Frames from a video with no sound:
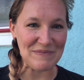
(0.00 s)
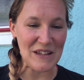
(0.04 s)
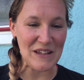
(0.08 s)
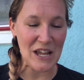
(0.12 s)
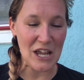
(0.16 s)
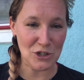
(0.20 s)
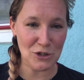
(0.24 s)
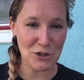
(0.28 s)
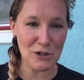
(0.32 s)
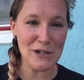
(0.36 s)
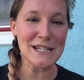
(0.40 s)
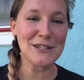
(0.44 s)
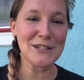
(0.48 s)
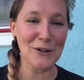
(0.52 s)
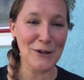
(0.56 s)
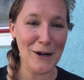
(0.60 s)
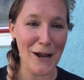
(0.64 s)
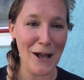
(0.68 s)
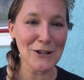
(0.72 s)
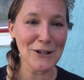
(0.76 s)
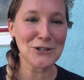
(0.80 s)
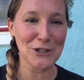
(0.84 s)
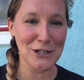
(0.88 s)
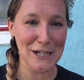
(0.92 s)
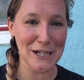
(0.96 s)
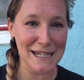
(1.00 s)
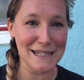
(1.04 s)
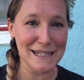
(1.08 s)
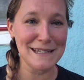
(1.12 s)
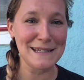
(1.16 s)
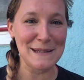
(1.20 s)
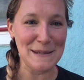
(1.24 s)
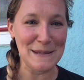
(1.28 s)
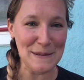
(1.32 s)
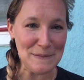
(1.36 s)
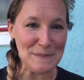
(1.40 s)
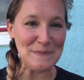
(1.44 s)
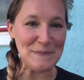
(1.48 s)
Trees are all
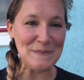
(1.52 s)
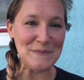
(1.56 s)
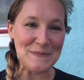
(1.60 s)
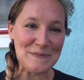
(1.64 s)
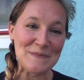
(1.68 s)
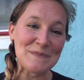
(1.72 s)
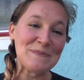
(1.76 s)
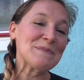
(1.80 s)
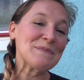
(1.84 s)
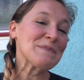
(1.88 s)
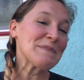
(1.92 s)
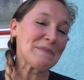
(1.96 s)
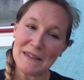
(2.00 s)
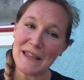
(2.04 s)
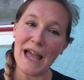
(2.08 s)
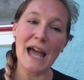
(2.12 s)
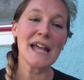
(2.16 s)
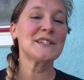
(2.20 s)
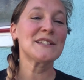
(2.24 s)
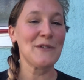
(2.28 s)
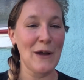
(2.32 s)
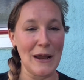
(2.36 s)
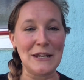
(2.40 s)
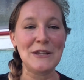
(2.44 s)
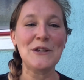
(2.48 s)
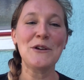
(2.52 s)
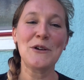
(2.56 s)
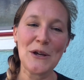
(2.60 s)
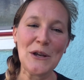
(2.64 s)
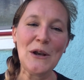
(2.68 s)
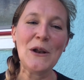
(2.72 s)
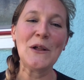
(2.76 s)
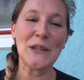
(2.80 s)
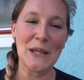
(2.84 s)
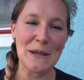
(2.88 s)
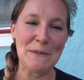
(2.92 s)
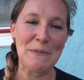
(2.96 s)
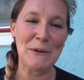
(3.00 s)
trees. That's fine. You can
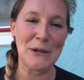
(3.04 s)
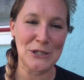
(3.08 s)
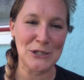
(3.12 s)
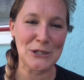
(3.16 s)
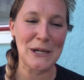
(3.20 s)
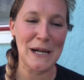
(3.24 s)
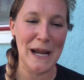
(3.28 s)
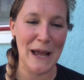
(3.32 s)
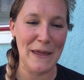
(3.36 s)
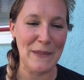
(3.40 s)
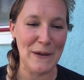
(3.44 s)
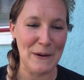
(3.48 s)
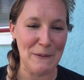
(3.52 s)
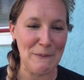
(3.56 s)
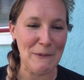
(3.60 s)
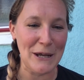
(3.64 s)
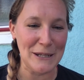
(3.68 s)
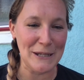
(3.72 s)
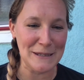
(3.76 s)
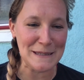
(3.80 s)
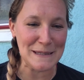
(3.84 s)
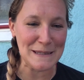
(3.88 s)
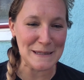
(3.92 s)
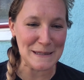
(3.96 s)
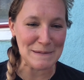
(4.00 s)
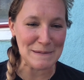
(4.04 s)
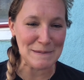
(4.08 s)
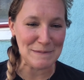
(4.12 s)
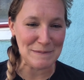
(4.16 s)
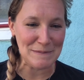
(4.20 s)
only put tree on there once.